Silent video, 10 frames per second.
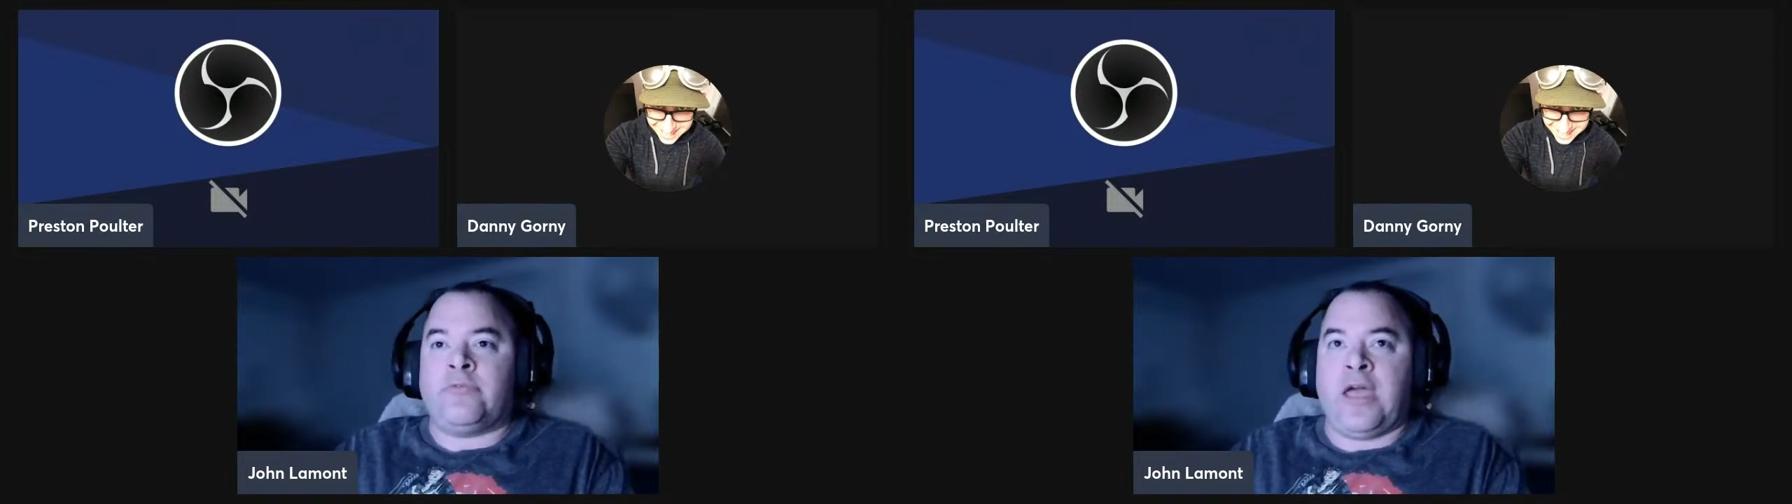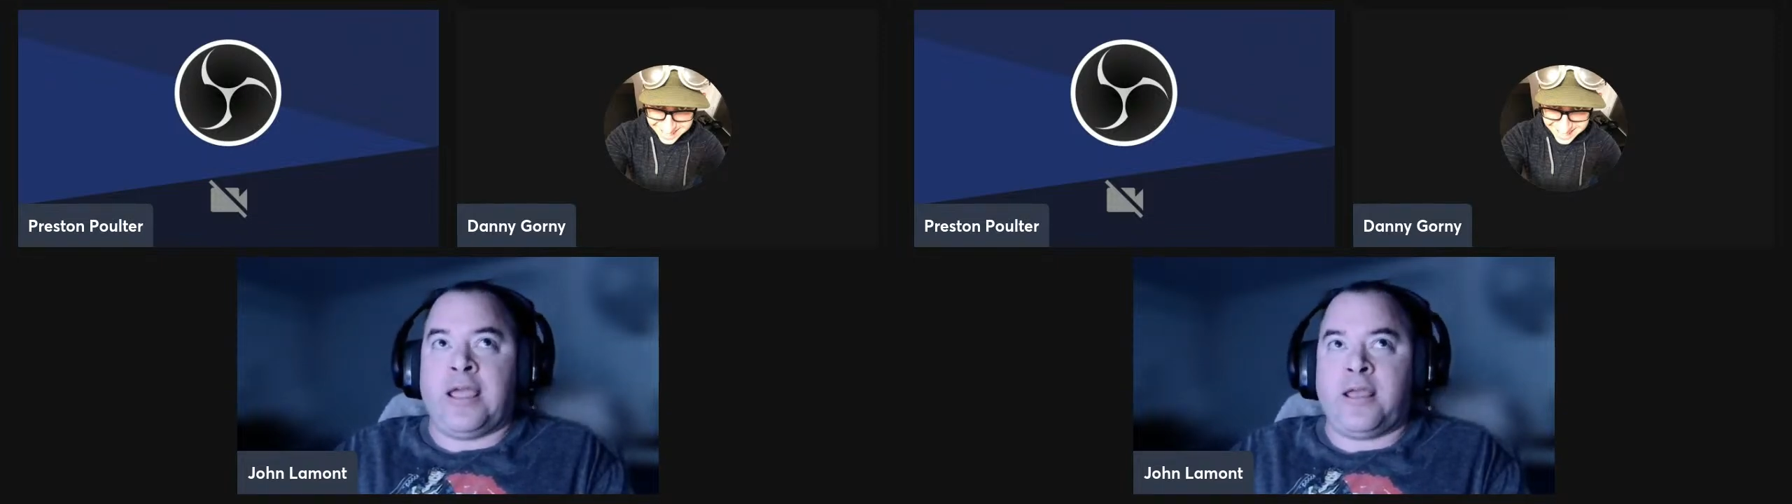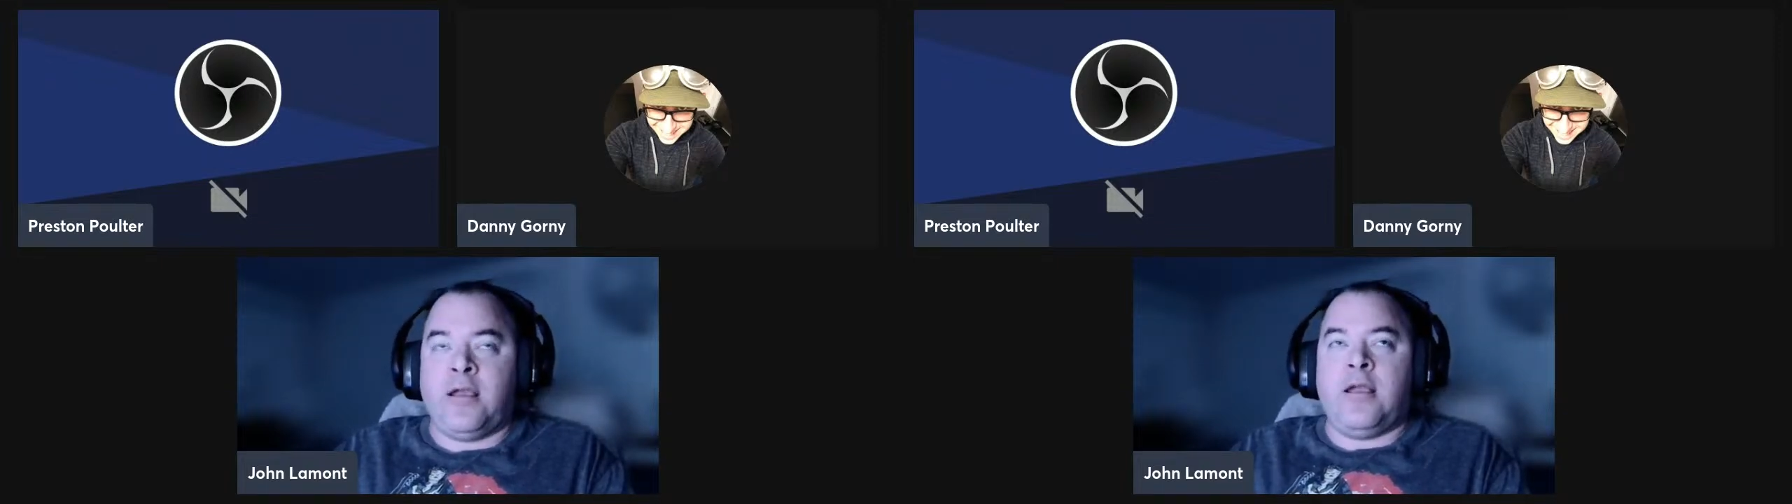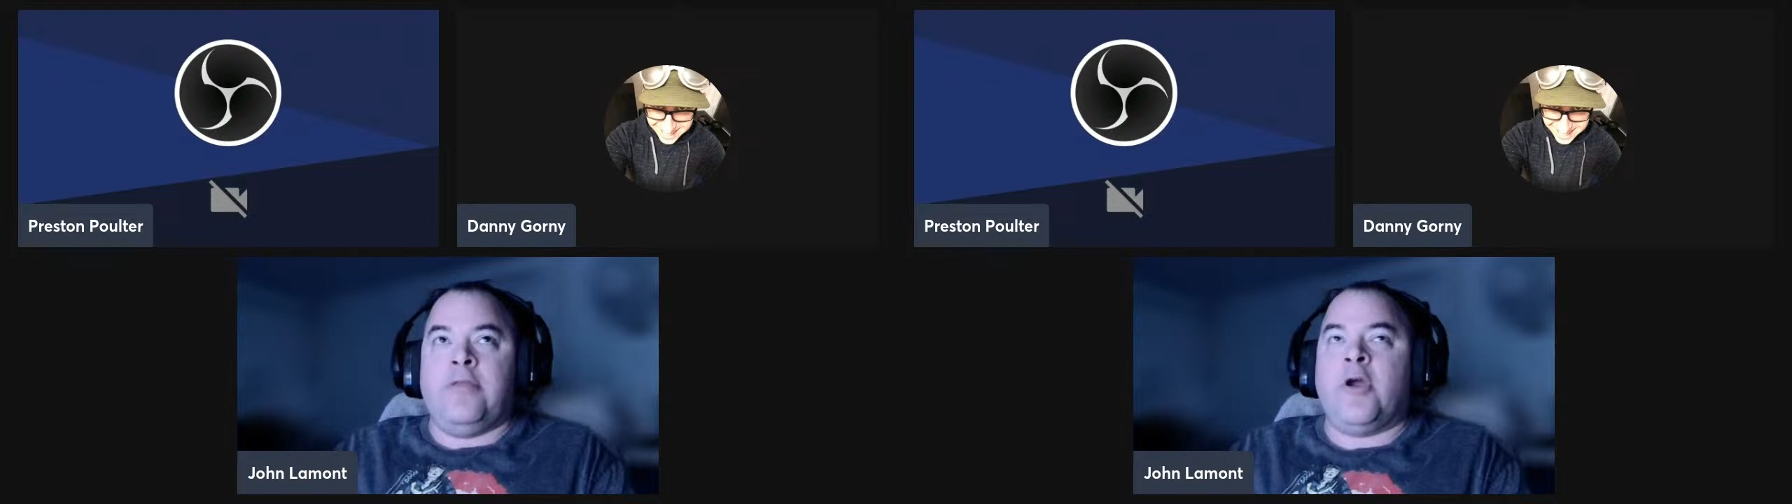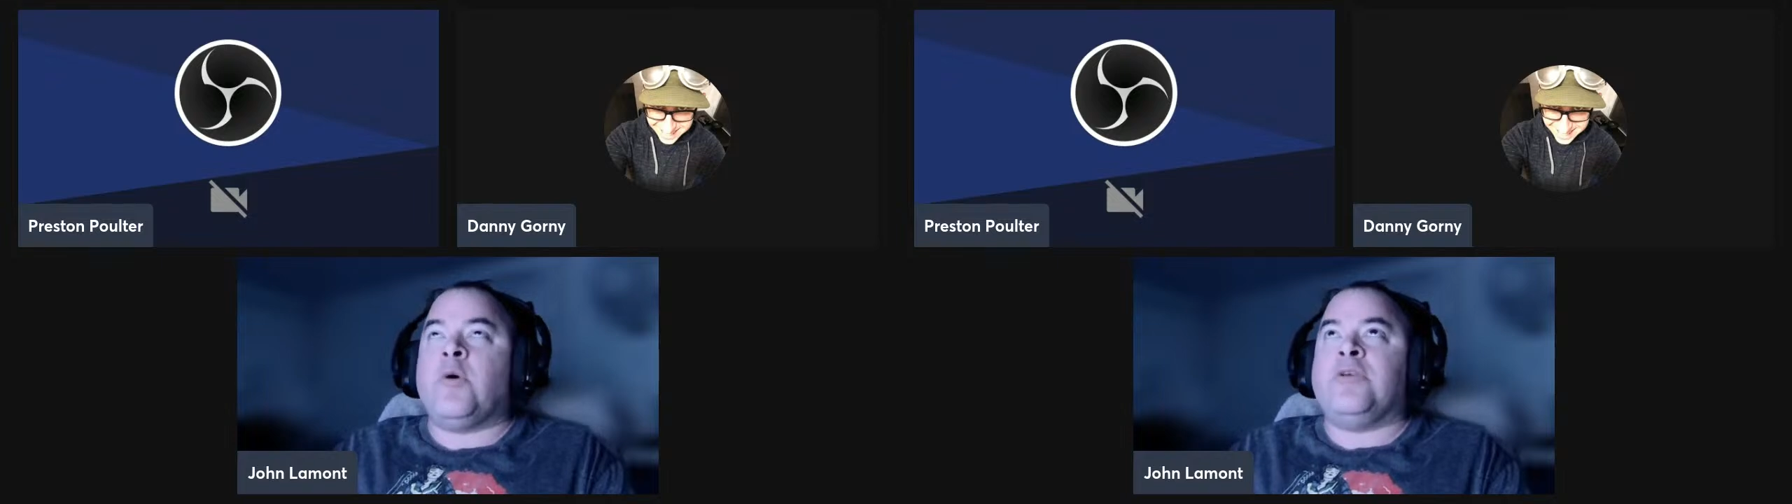Like
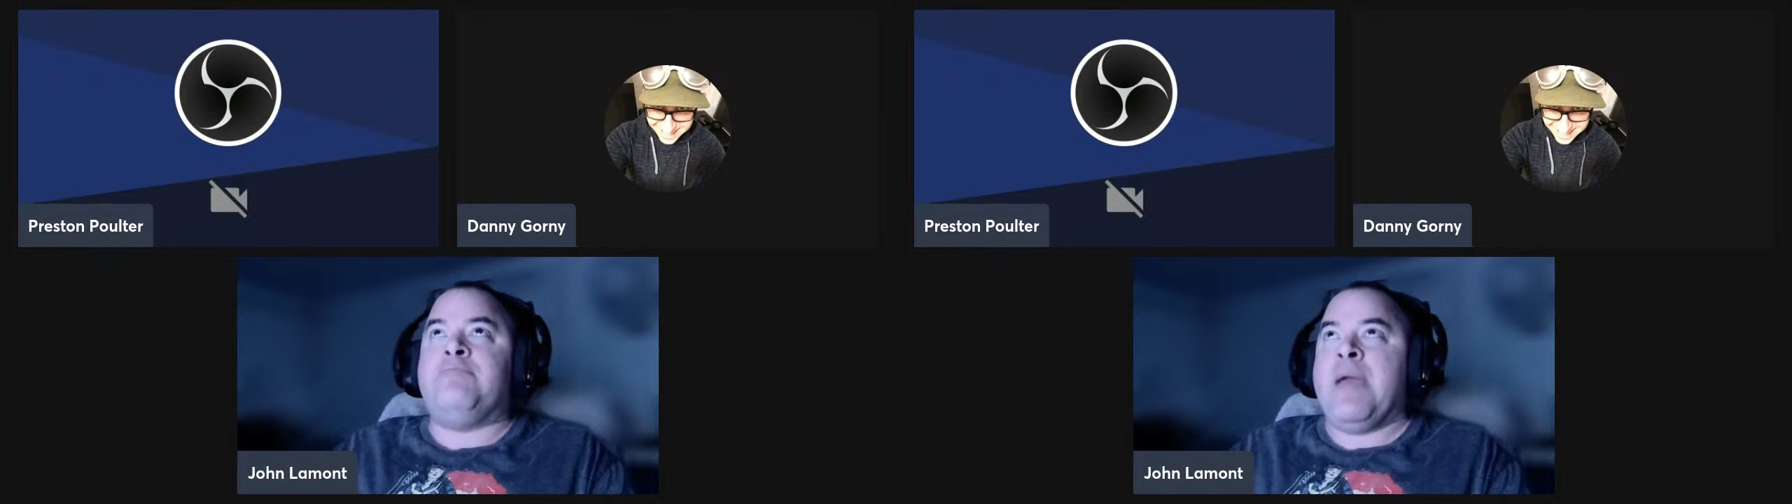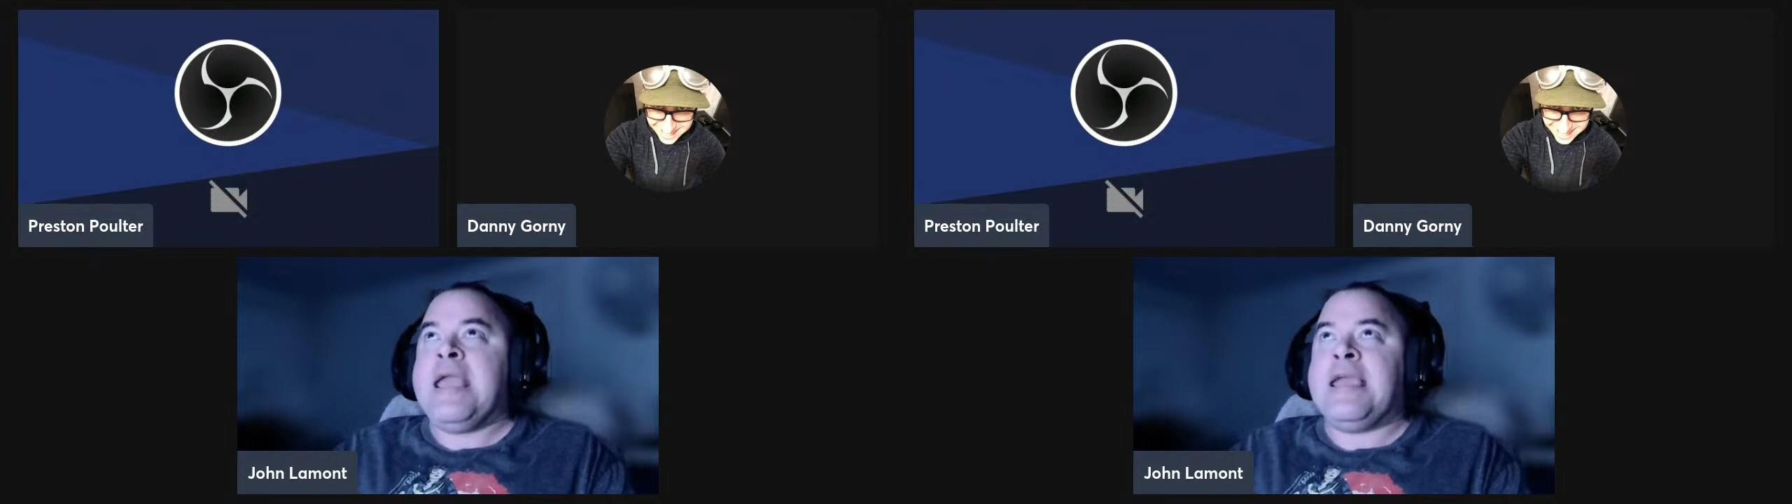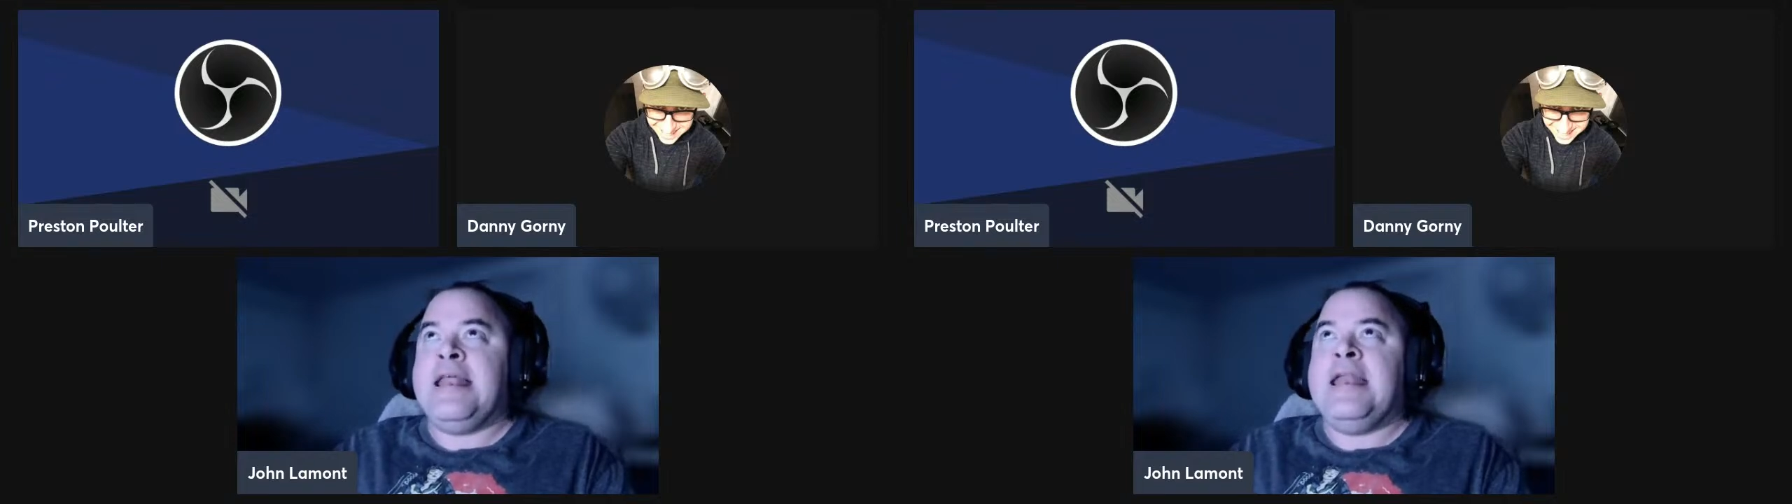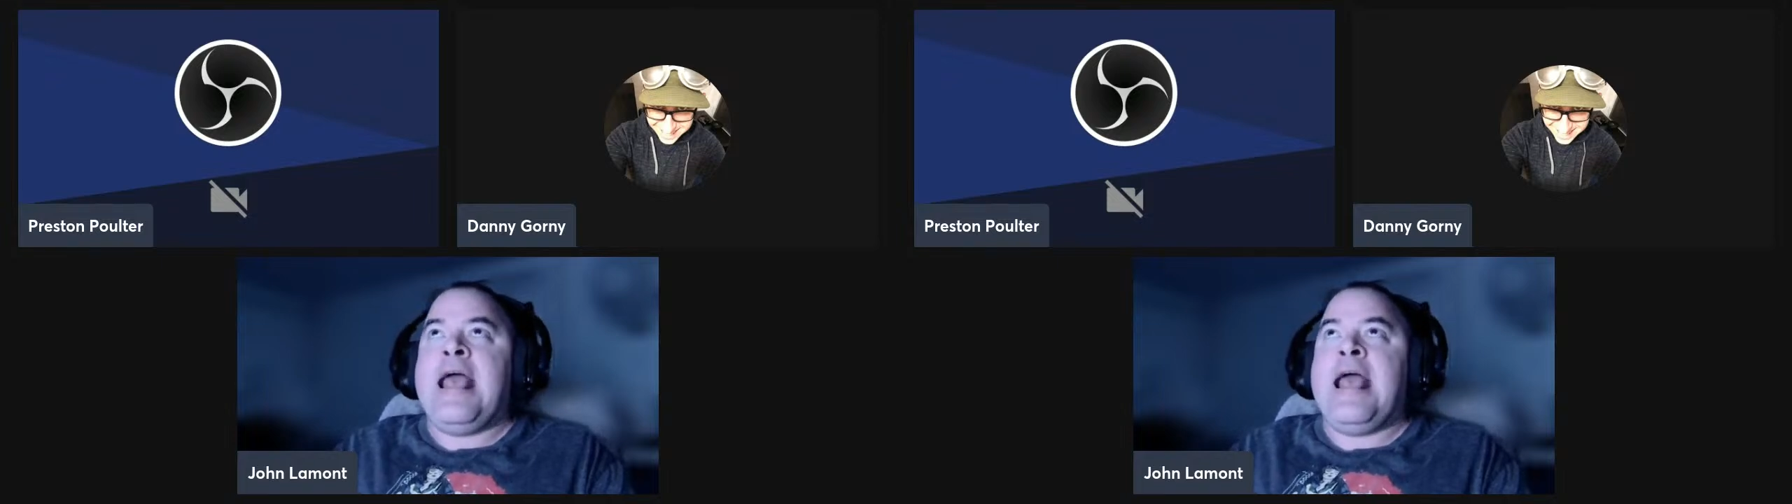there was bacon and